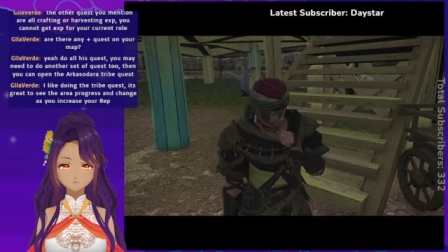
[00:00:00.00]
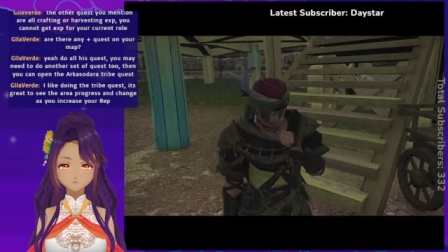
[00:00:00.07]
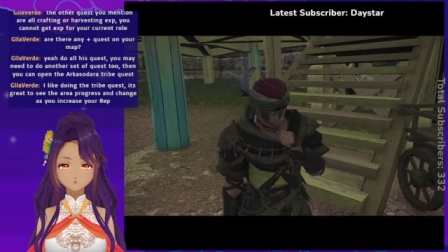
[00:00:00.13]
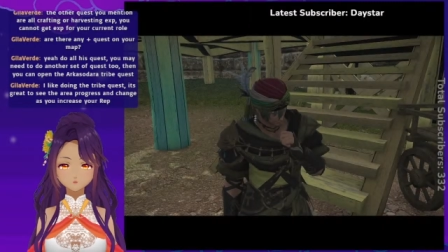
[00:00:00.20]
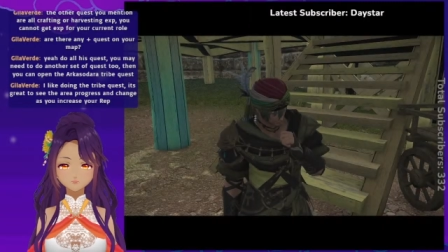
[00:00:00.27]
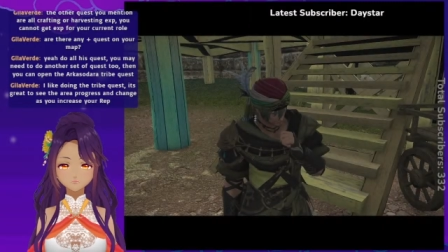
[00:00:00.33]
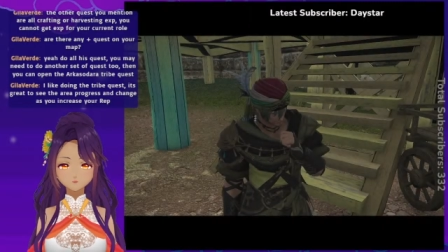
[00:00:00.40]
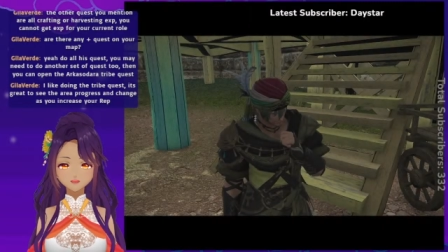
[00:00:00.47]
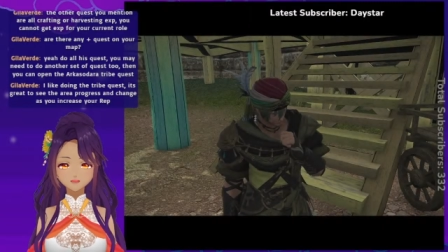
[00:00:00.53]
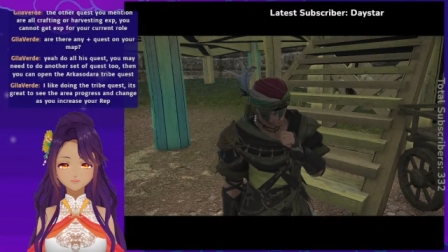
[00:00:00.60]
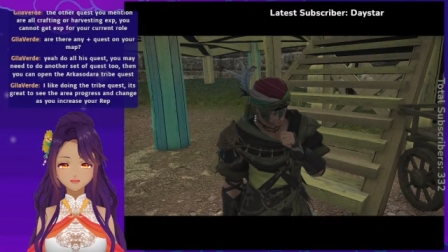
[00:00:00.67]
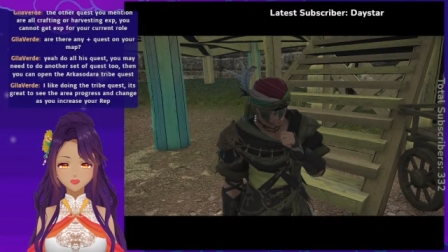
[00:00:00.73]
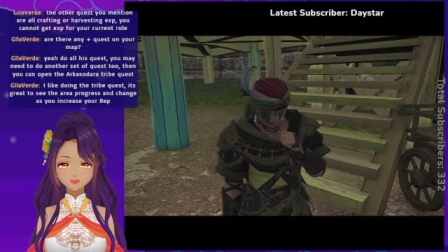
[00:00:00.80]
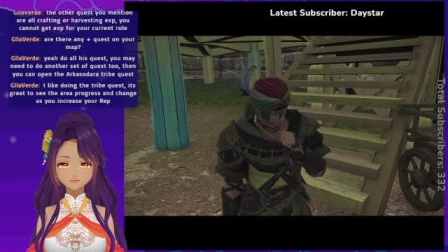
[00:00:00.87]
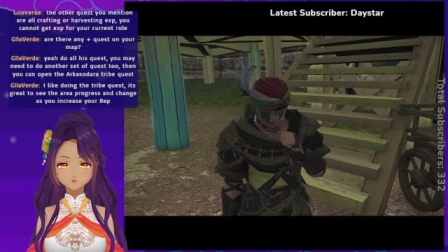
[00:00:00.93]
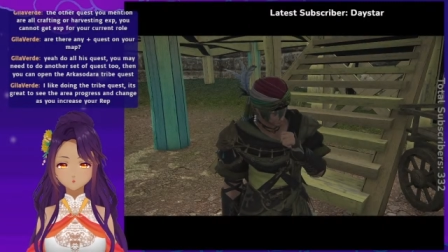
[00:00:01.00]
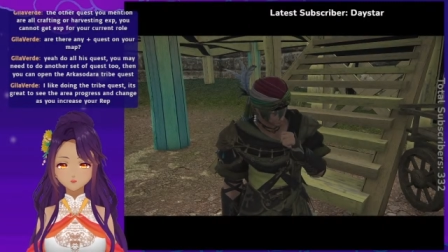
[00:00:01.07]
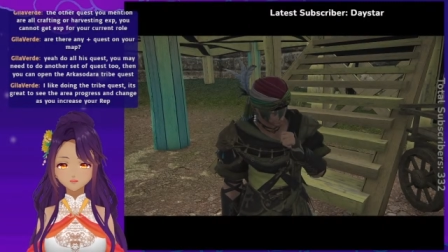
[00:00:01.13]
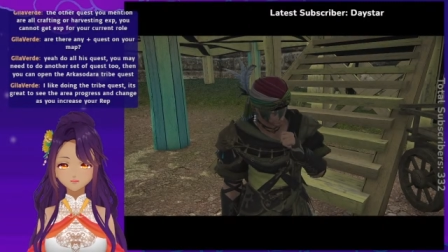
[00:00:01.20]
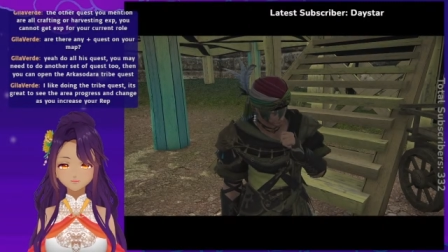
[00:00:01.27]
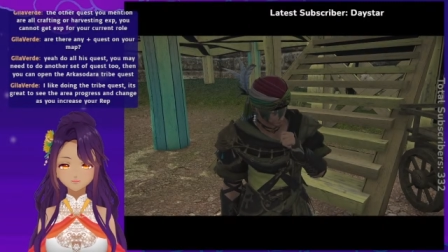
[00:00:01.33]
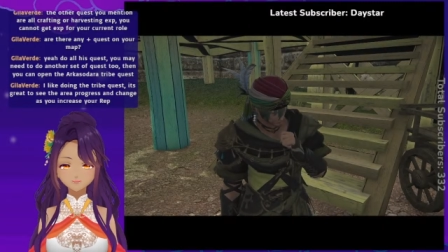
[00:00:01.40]
Well, just go do
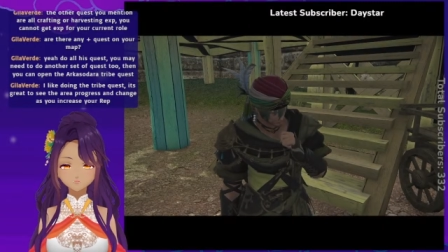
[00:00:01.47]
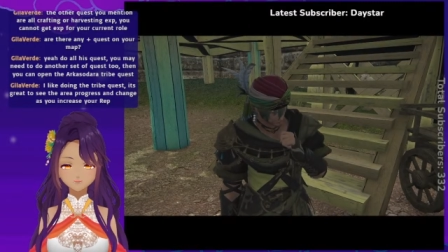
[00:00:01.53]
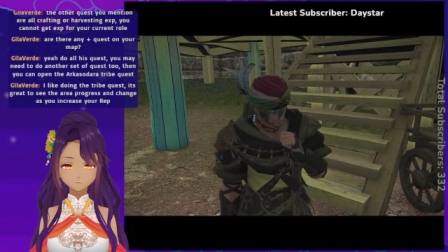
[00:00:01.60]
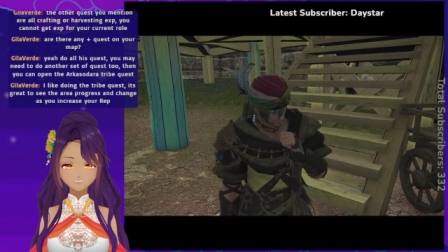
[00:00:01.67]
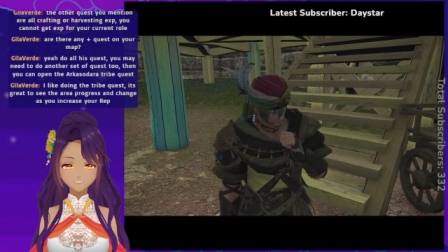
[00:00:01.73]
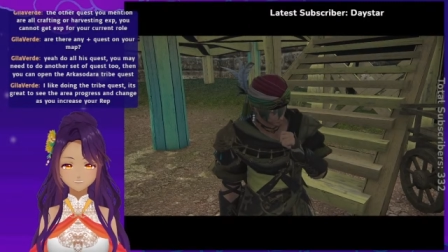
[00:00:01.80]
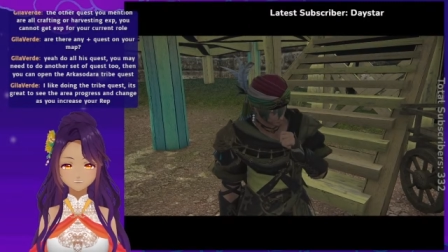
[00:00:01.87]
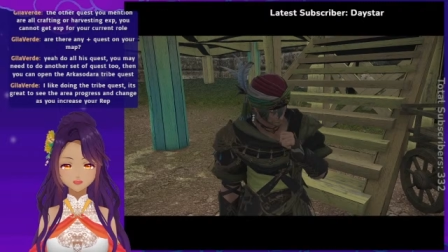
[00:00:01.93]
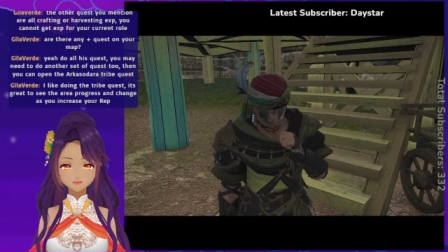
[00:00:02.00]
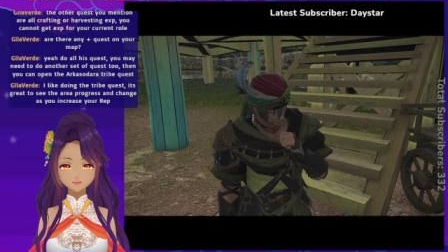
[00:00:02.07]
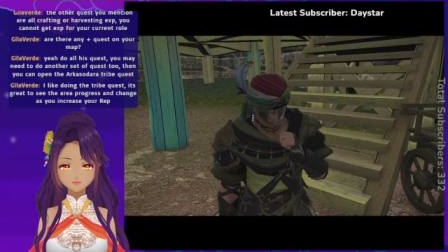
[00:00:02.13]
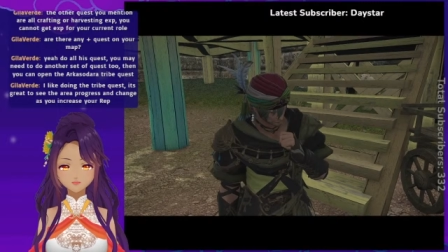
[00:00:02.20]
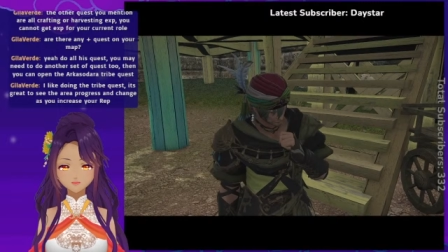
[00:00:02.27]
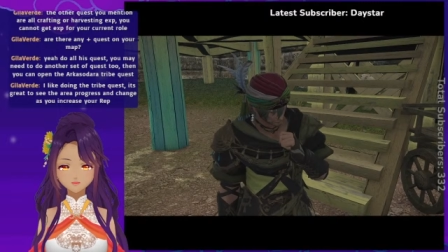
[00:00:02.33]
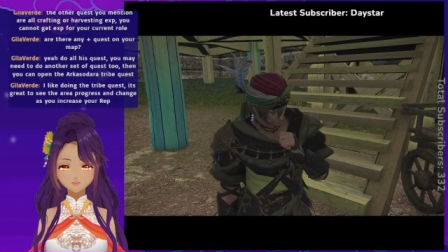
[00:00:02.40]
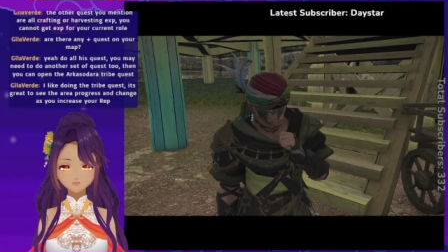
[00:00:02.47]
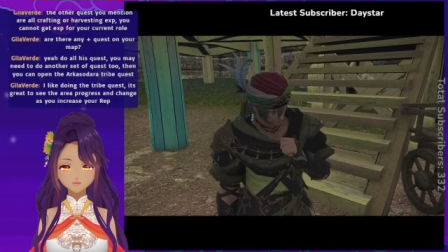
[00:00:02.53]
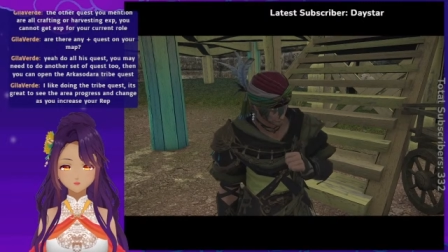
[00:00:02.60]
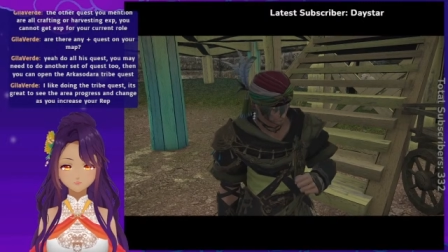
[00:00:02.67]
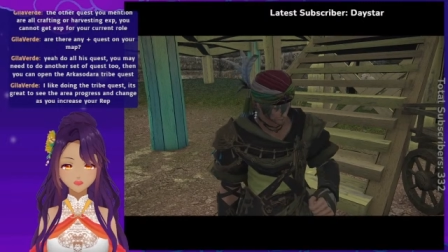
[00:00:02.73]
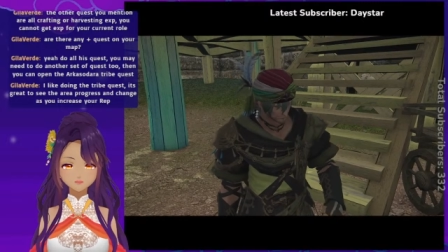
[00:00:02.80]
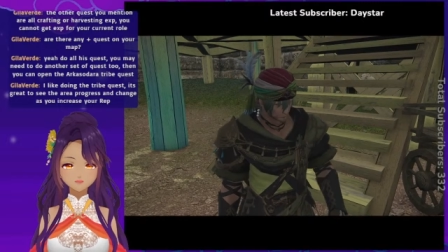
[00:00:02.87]
it. Go say sorry.
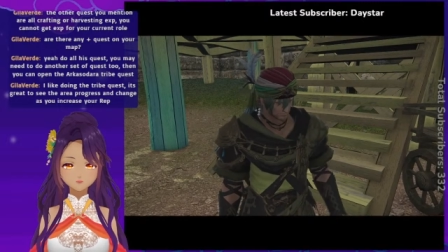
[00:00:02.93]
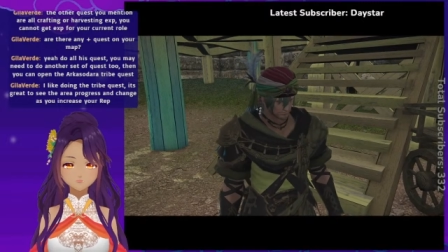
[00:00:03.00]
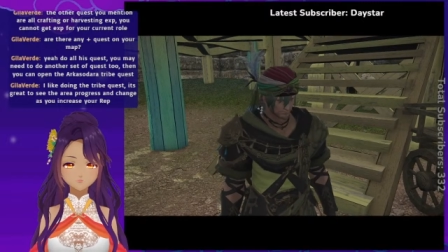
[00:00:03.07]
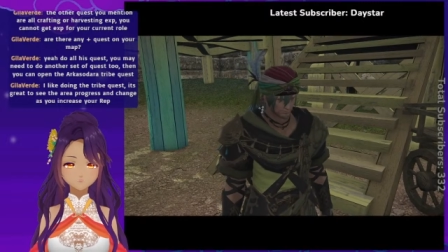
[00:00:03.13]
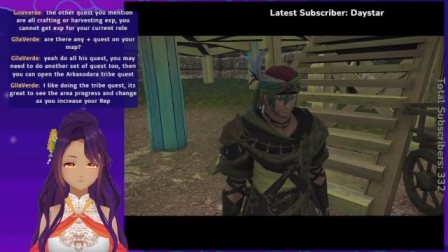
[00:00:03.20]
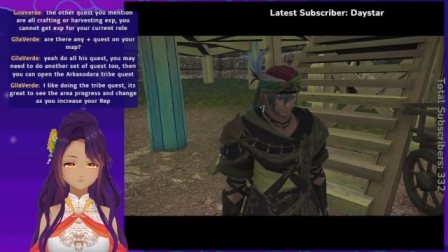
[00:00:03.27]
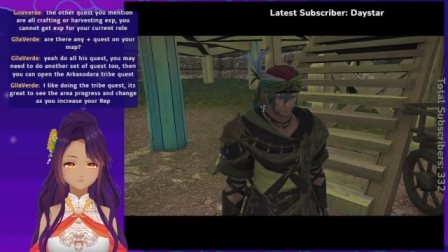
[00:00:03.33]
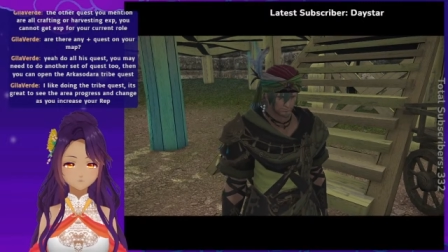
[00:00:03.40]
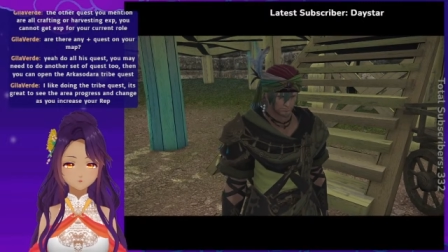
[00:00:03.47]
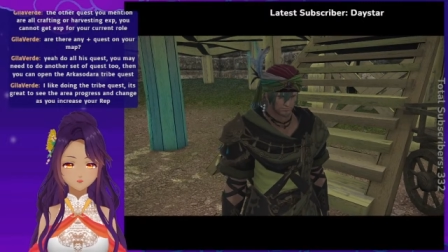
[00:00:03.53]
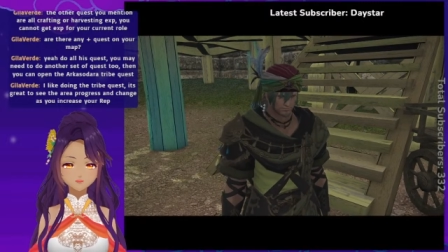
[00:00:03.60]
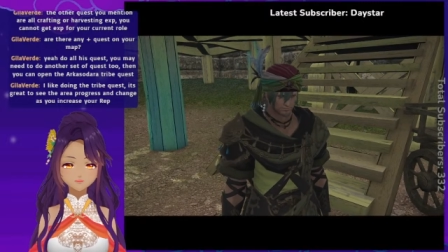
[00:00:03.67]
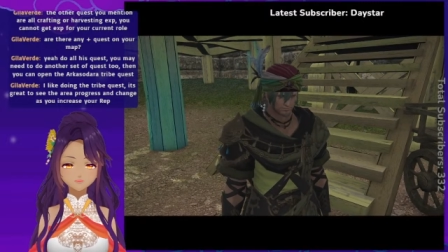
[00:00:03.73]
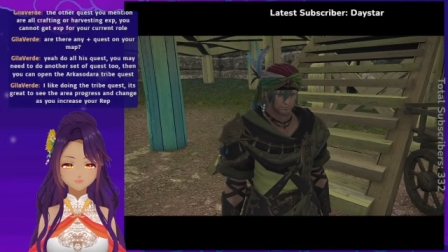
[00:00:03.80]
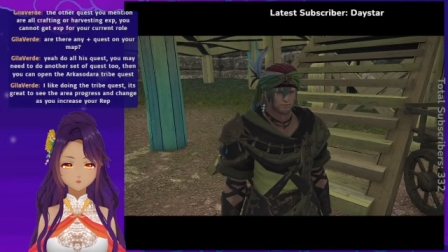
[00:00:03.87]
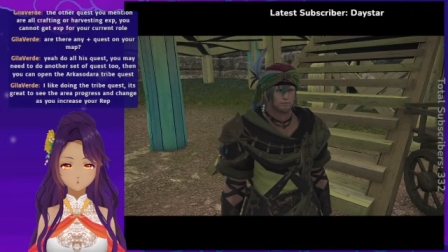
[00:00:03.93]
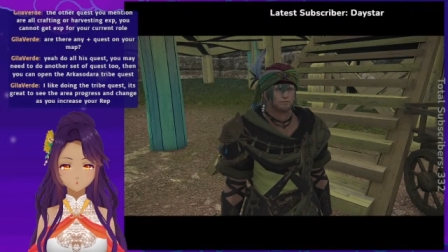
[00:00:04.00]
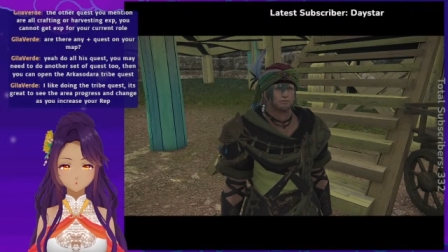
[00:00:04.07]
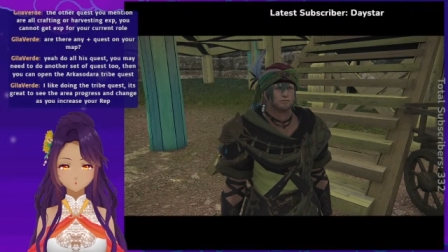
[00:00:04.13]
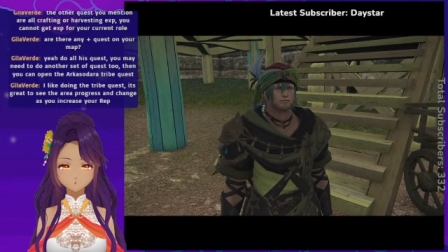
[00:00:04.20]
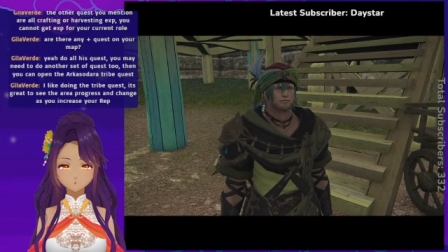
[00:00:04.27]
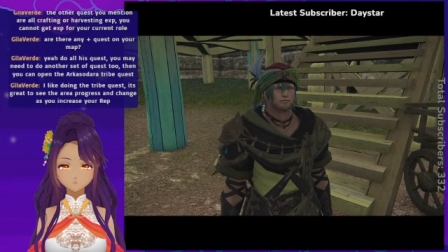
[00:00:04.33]
You know, you need
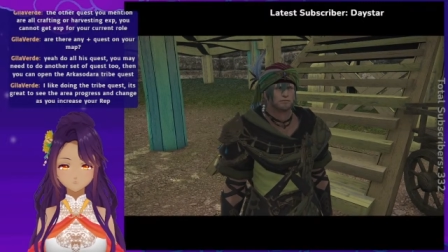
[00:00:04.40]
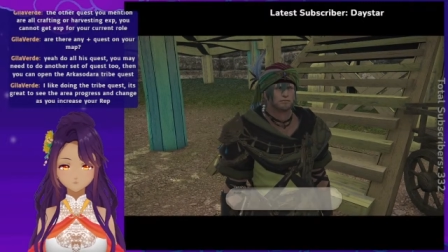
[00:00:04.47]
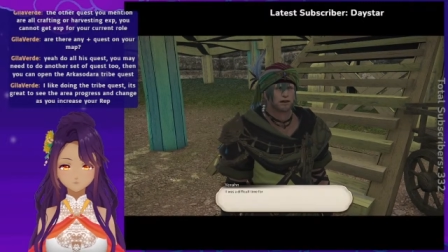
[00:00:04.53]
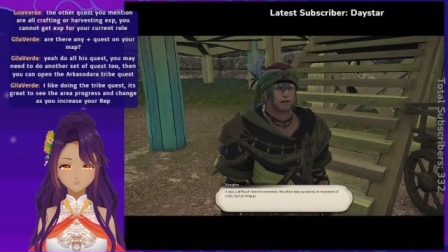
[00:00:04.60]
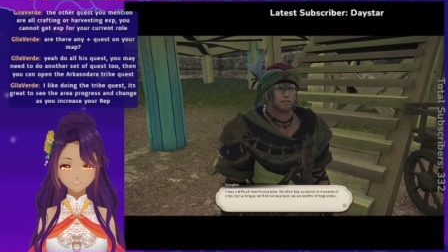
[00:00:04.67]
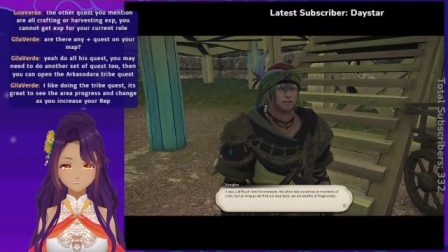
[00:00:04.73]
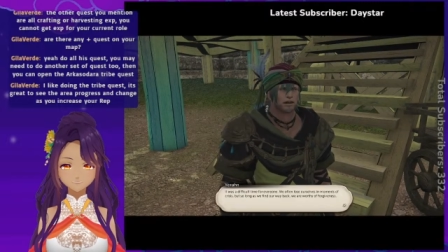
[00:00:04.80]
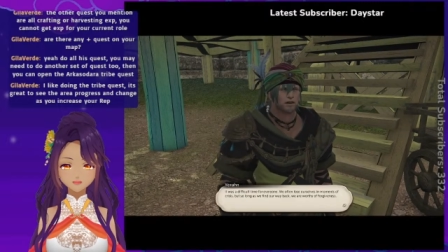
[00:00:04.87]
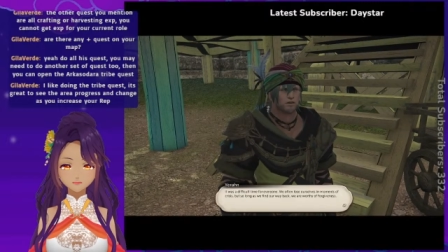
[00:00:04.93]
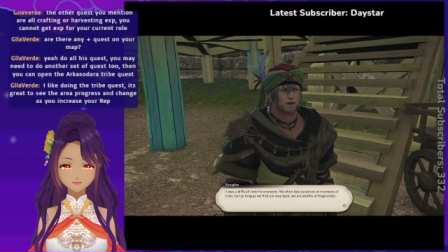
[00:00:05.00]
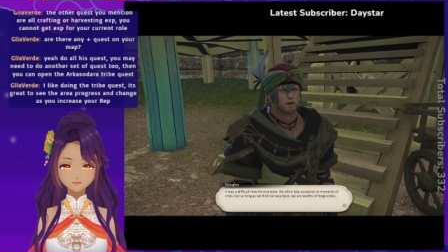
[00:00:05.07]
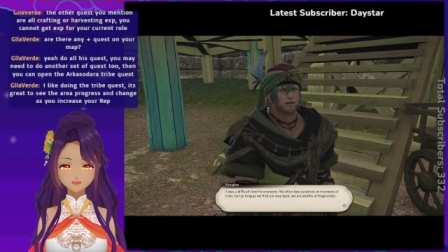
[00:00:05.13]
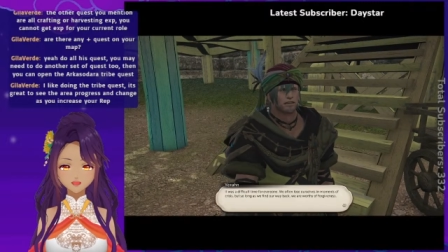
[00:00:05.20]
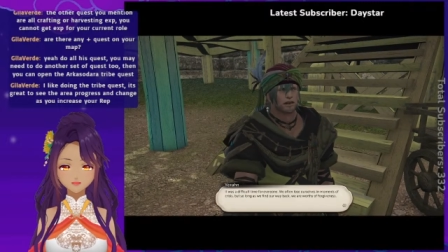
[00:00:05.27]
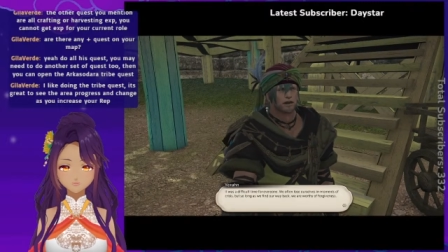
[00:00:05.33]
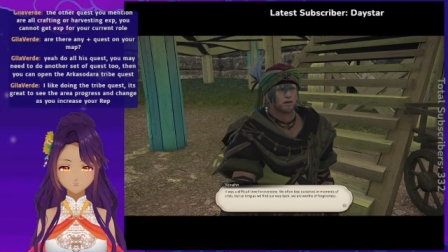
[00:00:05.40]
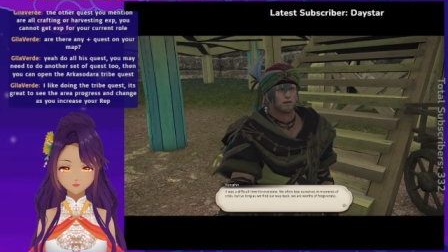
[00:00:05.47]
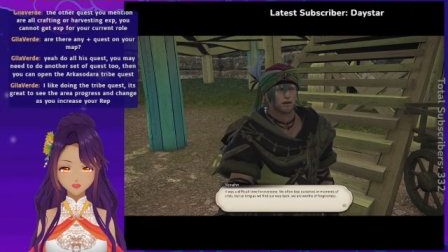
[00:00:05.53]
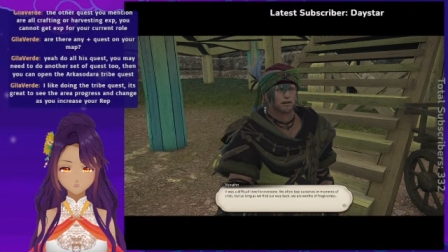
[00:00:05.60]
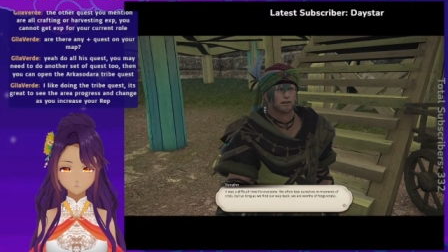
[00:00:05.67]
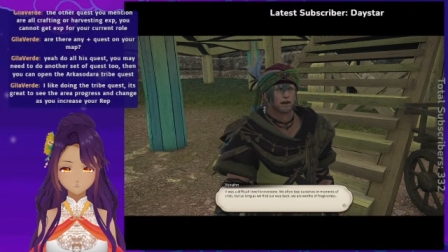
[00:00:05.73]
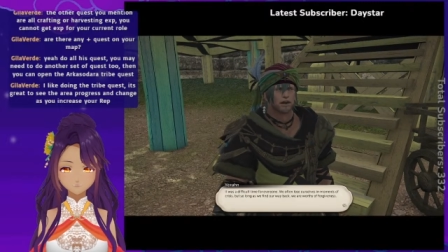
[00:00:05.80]
to say sorry
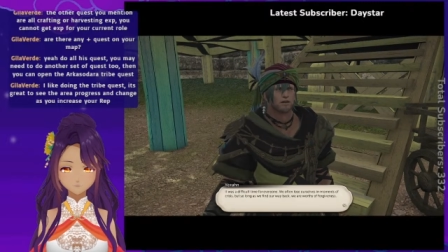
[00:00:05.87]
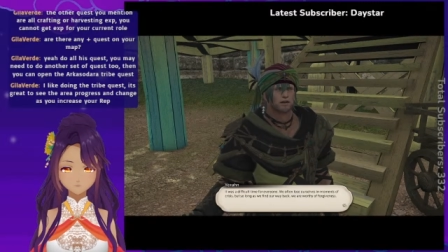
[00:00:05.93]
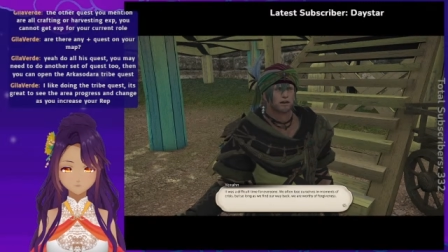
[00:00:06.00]
regardless.